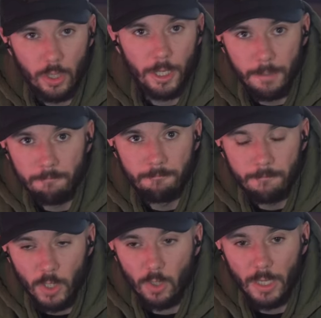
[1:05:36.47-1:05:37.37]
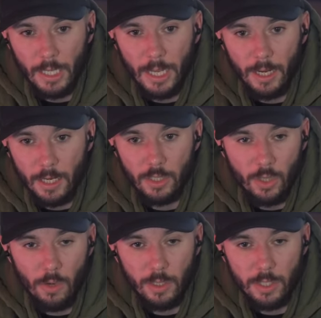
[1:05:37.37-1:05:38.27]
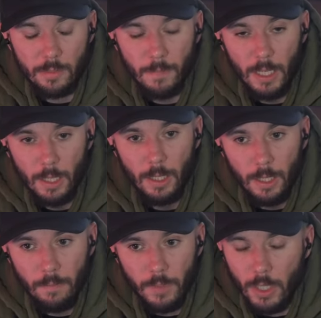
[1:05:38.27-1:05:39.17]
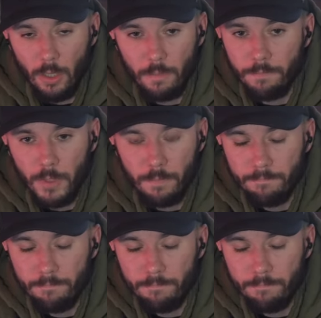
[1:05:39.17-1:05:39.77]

just a hoodie. You're looking at it as though it's, you know,